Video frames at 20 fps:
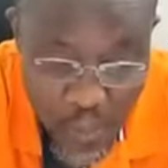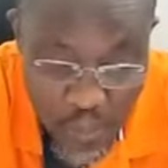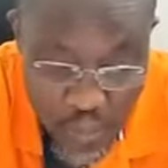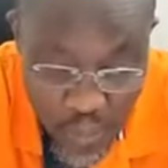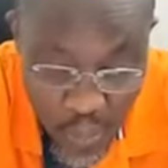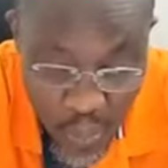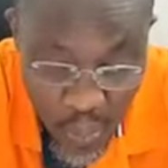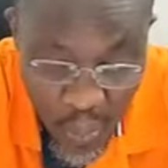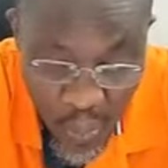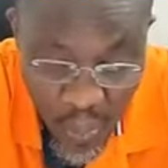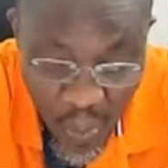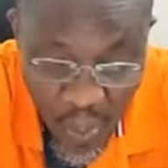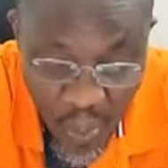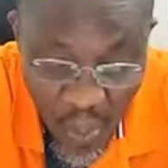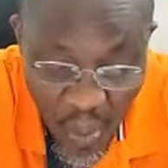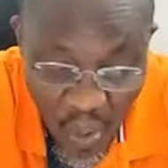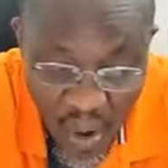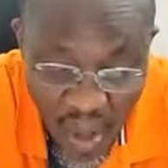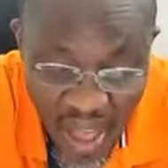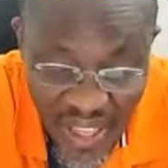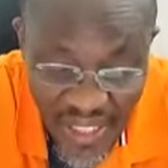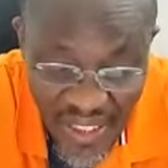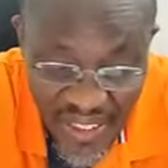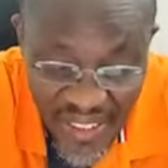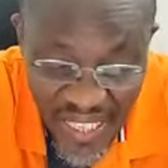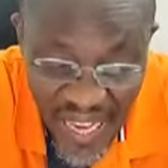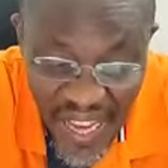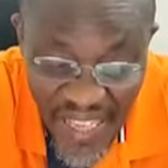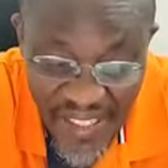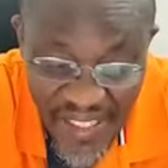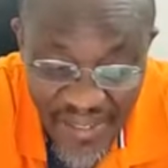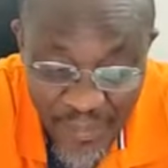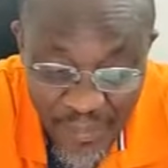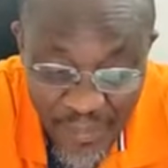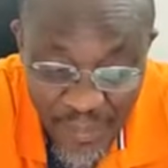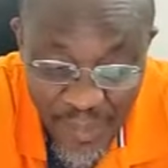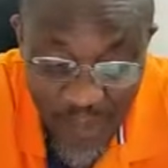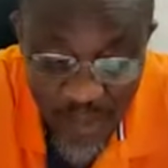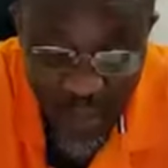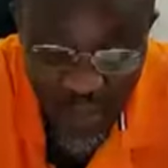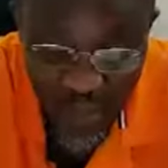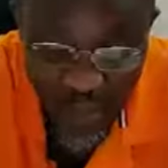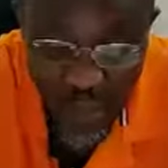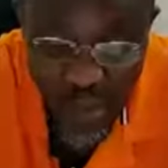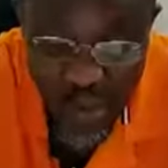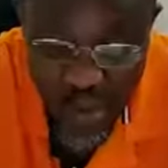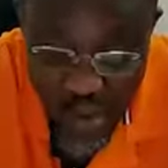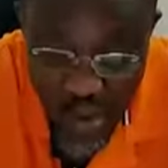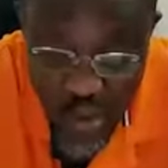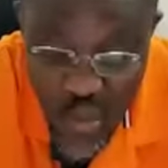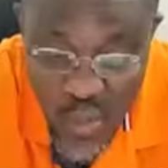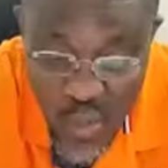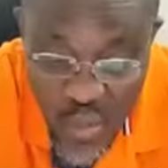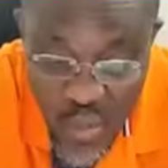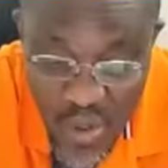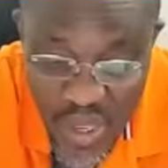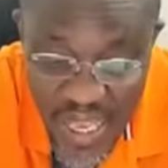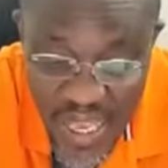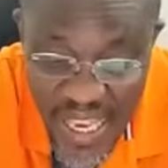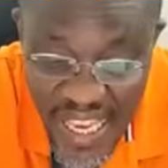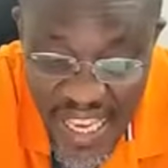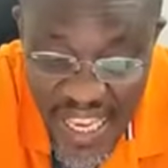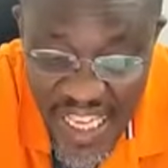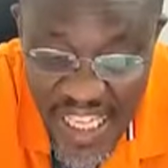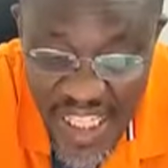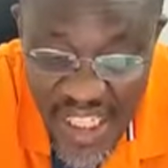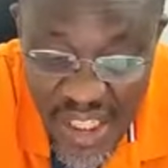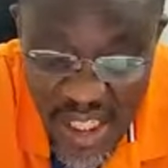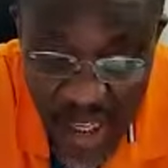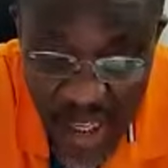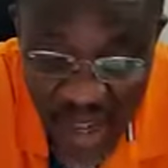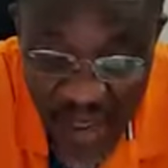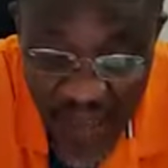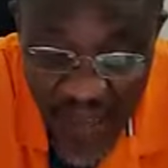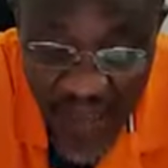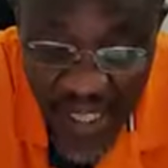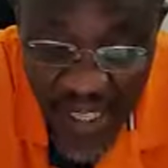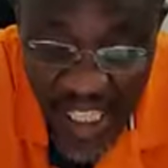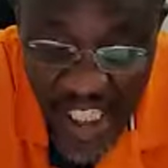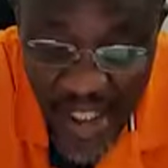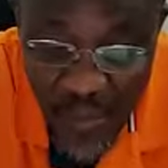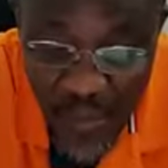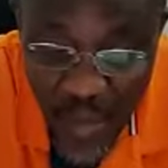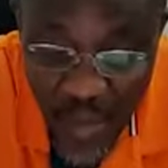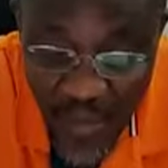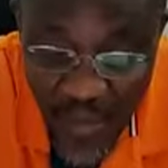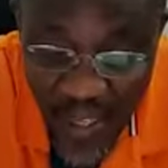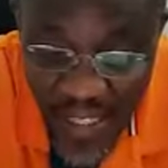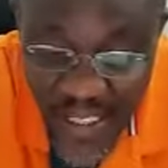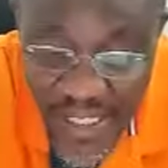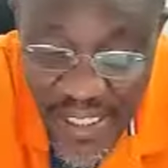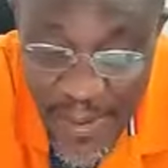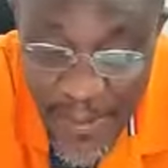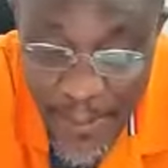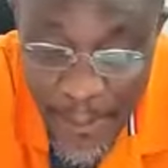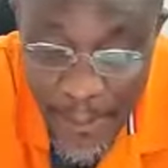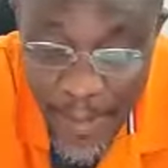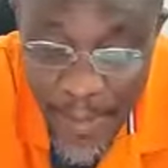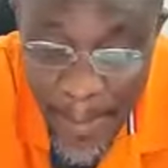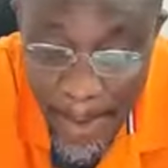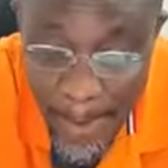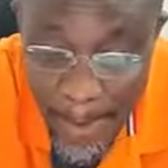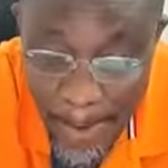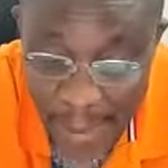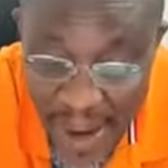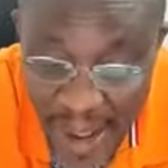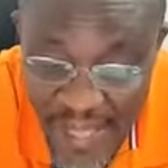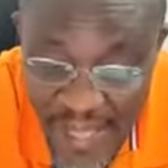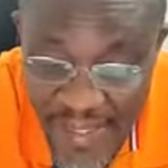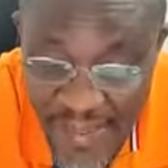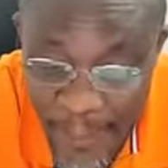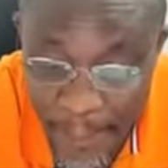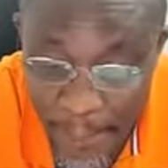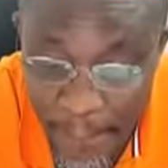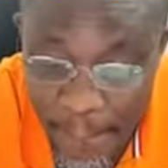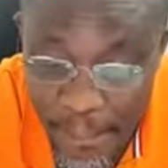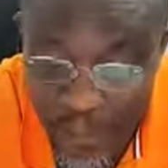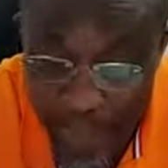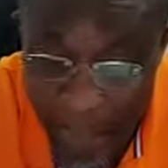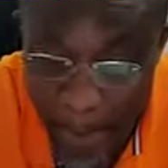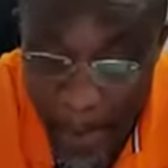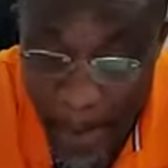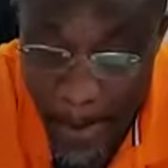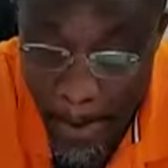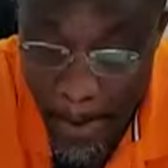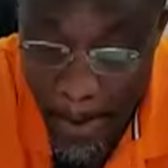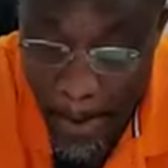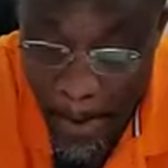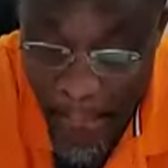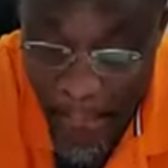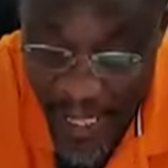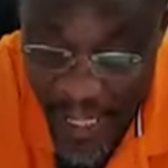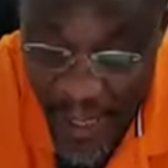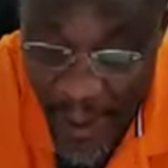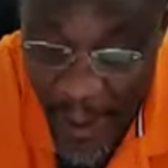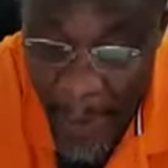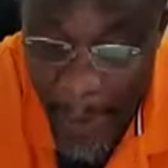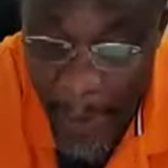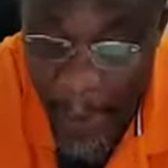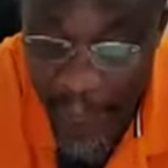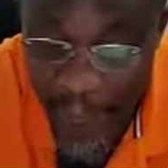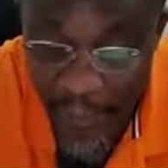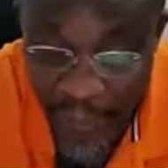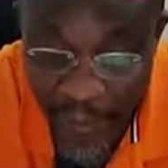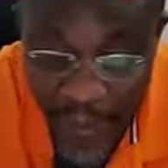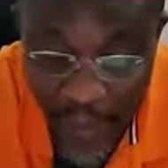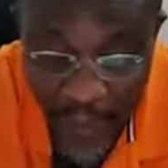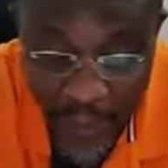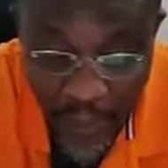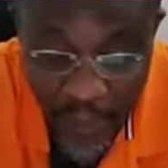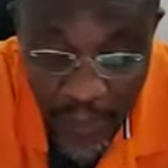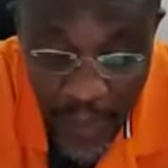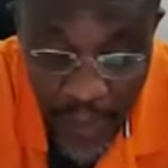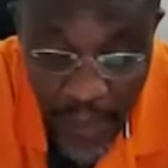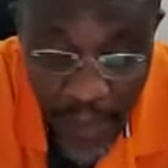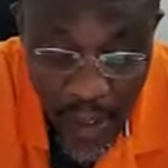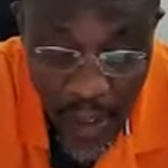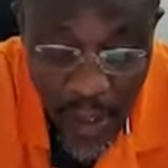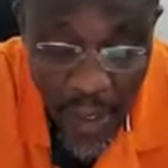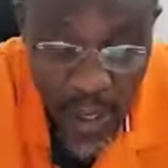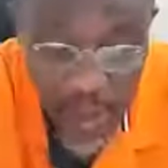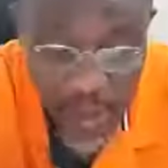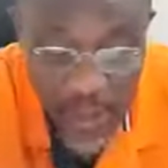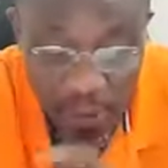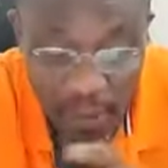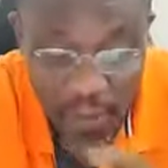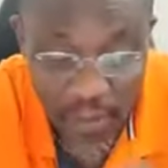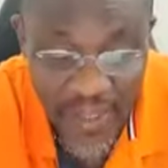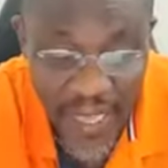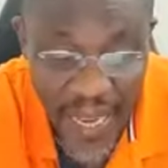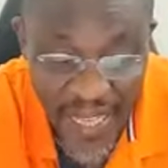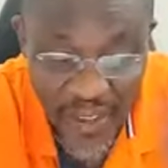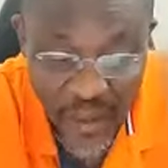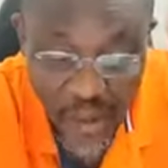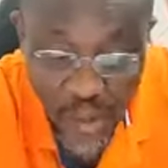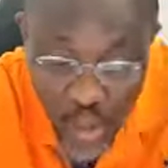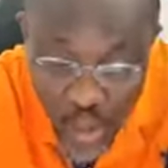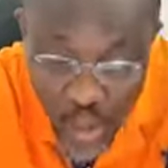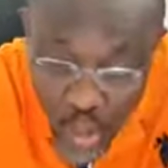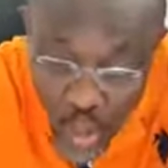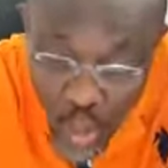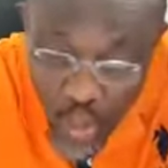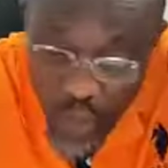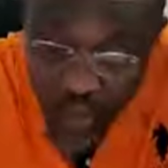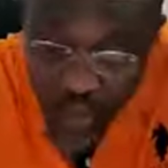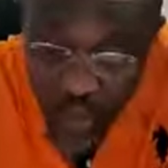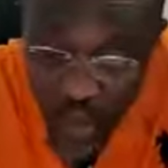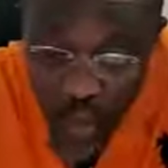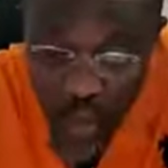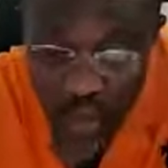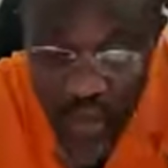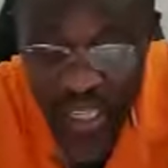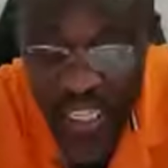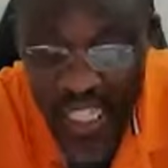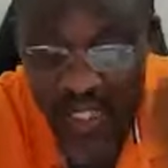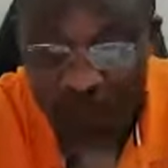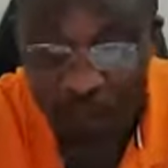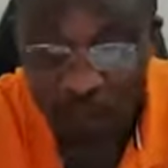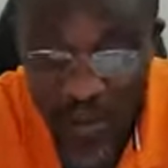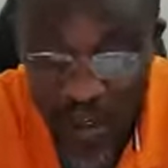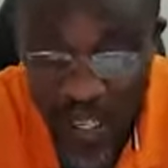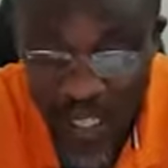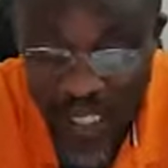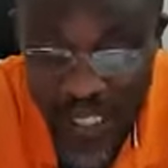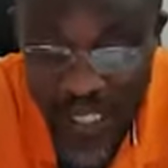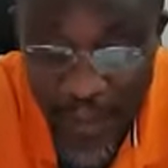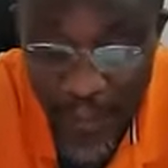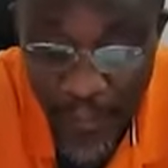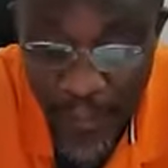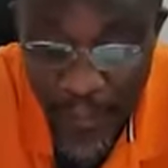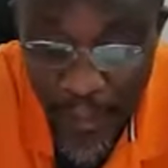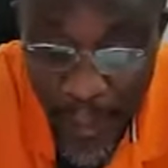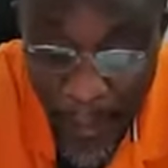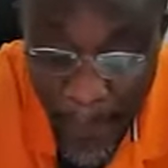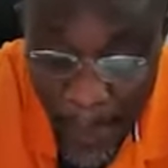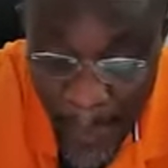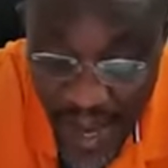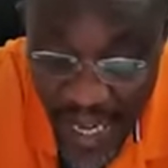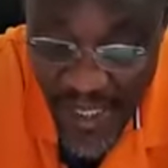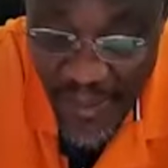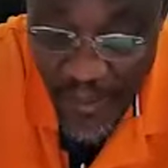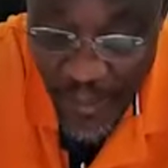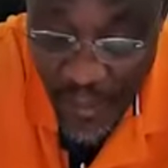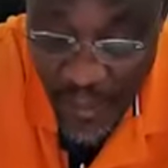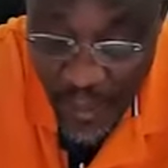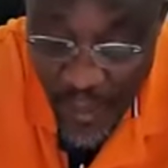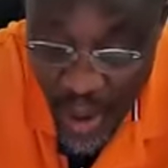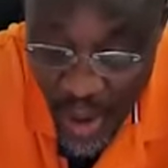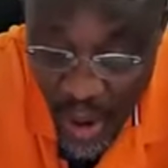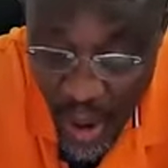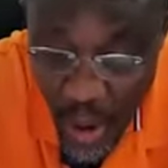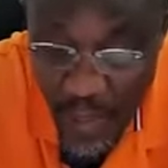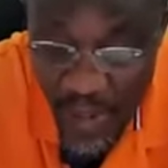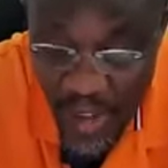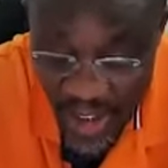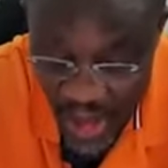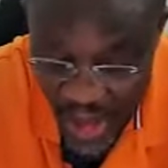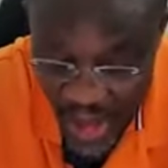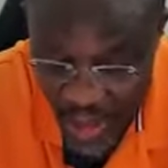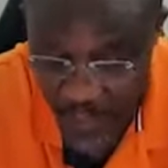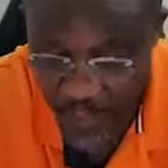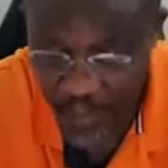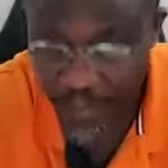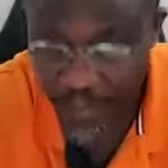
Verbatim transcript: poor that through you, he, his poverty might become, uh, that you through his poverty might become rich.